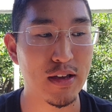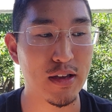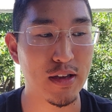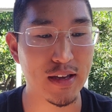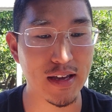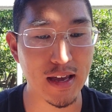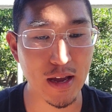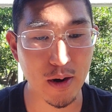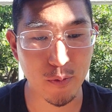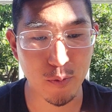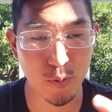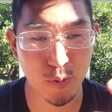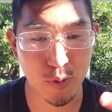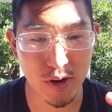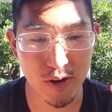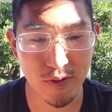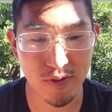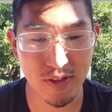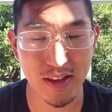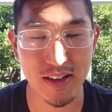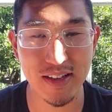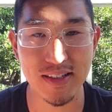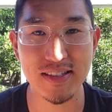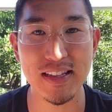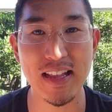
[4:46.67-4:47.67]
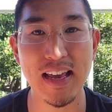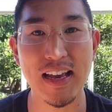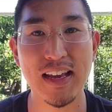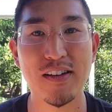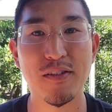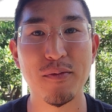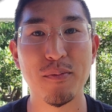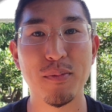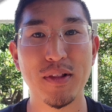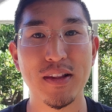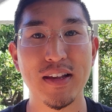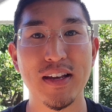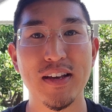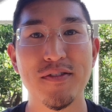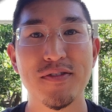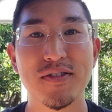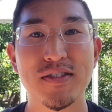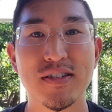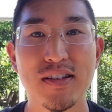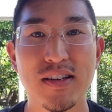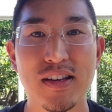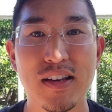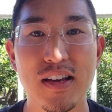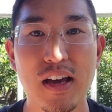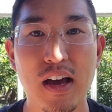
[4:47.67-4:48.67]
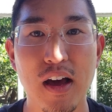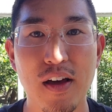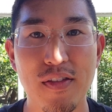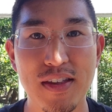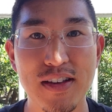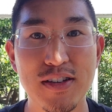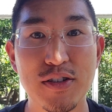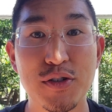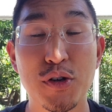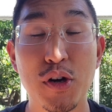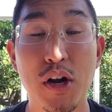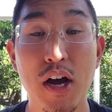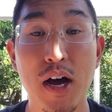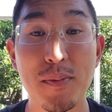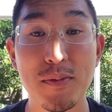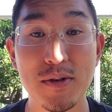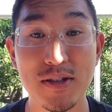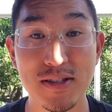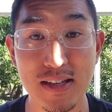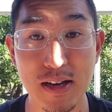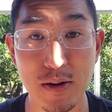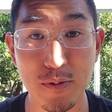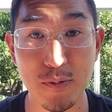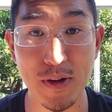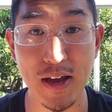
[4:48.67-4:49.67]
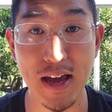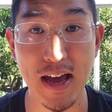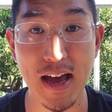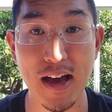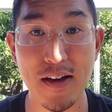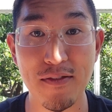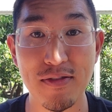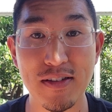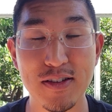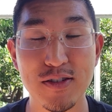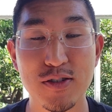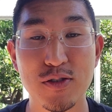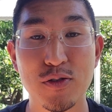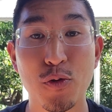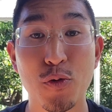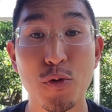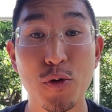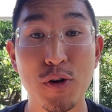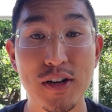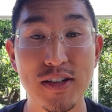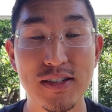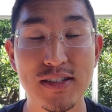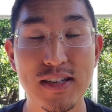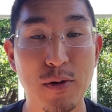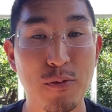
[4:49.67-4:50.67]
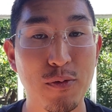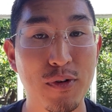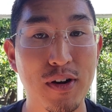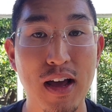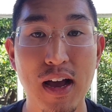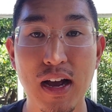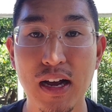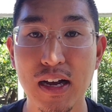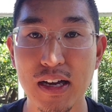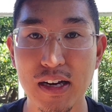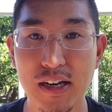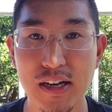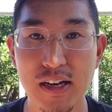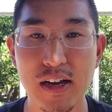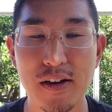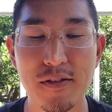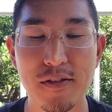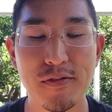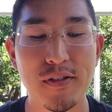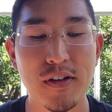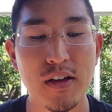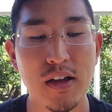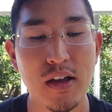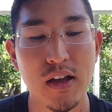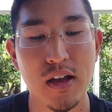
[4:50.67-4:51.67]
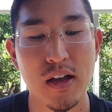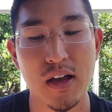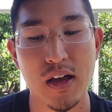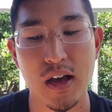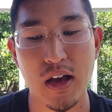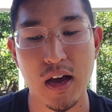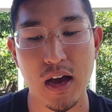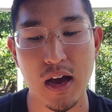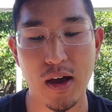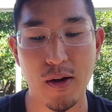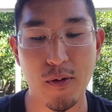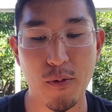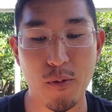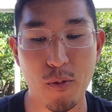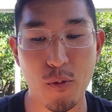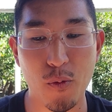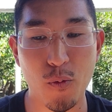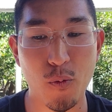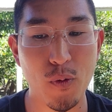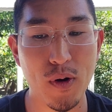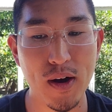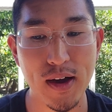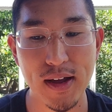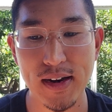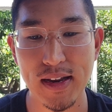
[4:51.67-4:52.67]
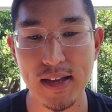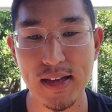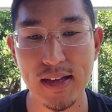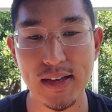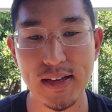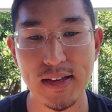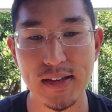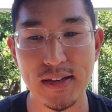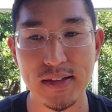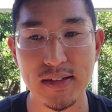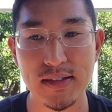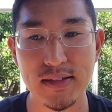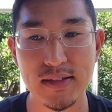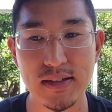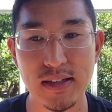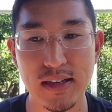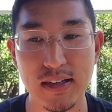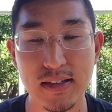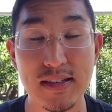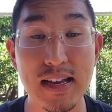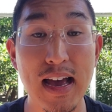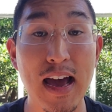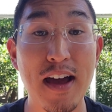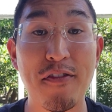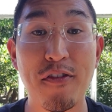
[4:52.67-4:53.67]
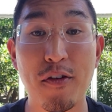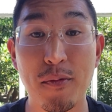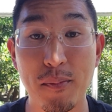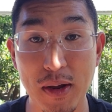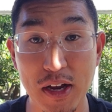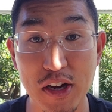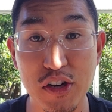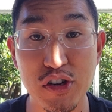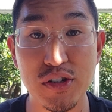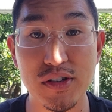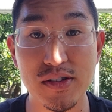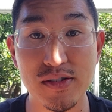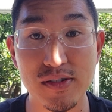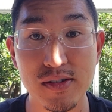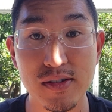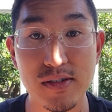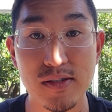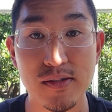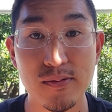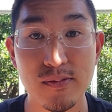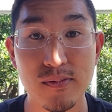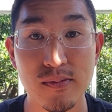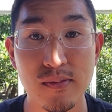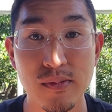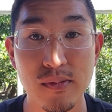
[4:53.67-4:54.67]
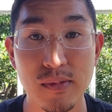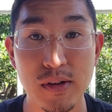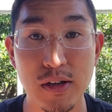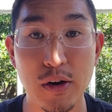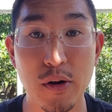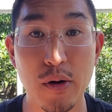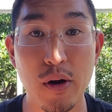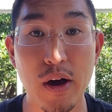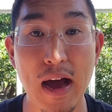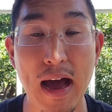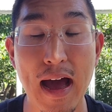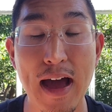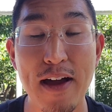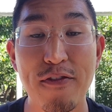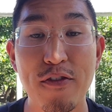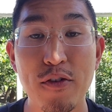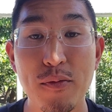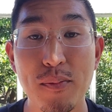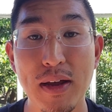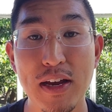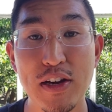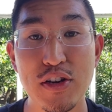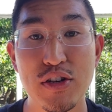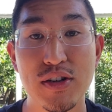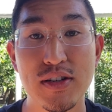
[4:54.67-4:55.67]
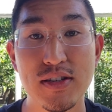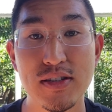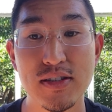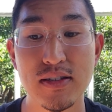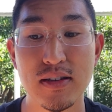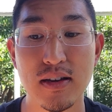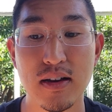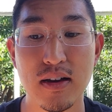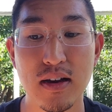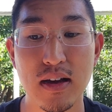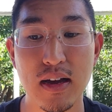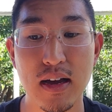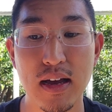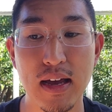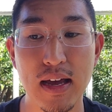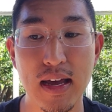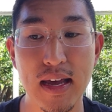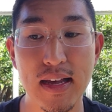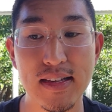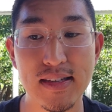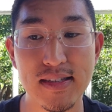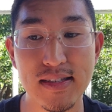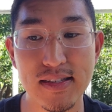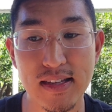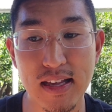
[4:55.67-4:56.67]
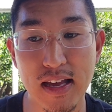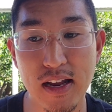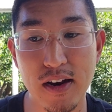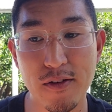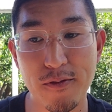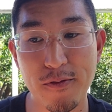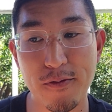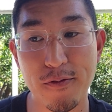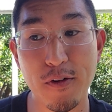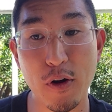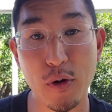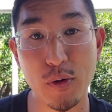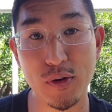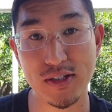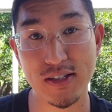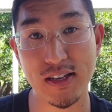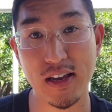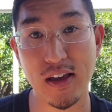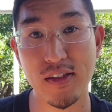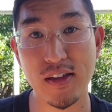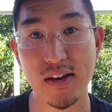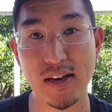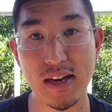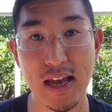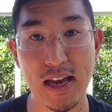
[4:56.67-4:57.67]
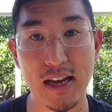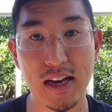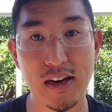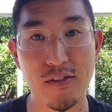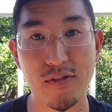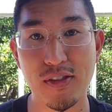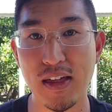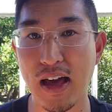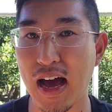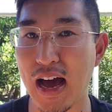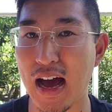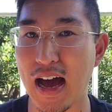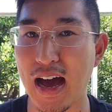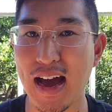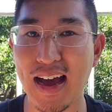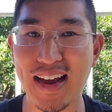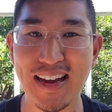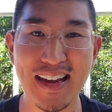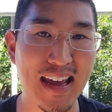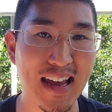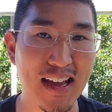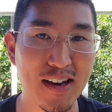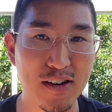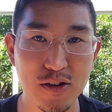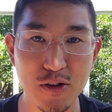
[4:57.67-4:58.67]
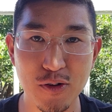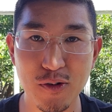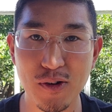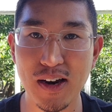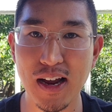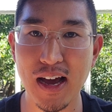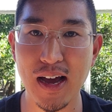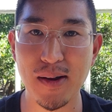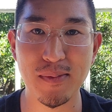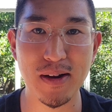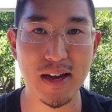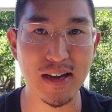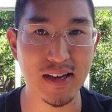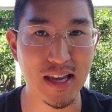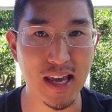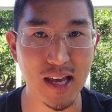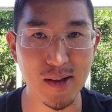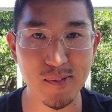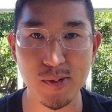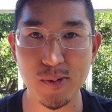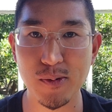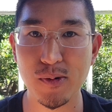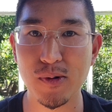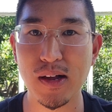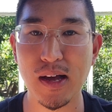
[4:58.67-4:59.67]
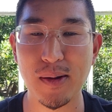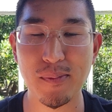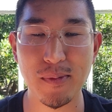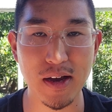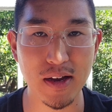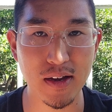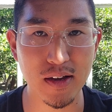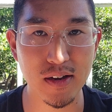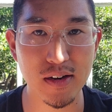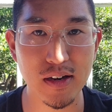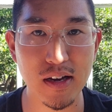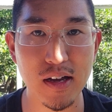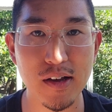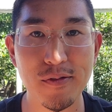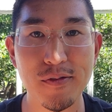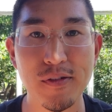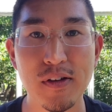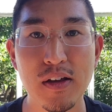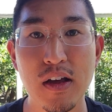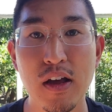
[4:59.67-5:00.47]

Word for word: get rid of these negative beliefs, of uh, these traumas that we have, these stories that we're not good enough. Uh, one is is affirmations. You know, affirmations. Instead of focusing on the negative, I can't do it, I'm not capable, I'm not good enough,